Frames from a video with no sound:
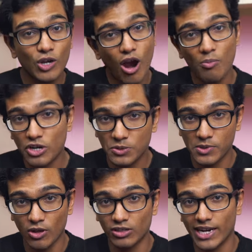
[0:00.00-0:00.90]
come
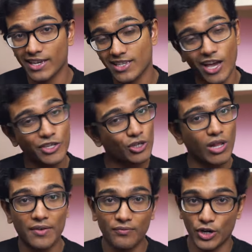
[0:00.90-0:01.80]
Christmas holidays, I still
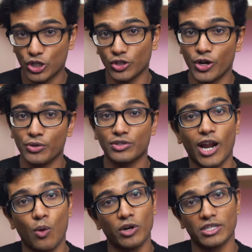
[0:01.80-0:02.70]
hadn't finished the notes that
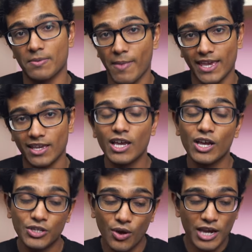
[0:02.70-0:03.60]
I wanted to make,
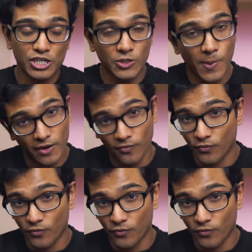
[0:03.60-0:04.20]
so I actually spent the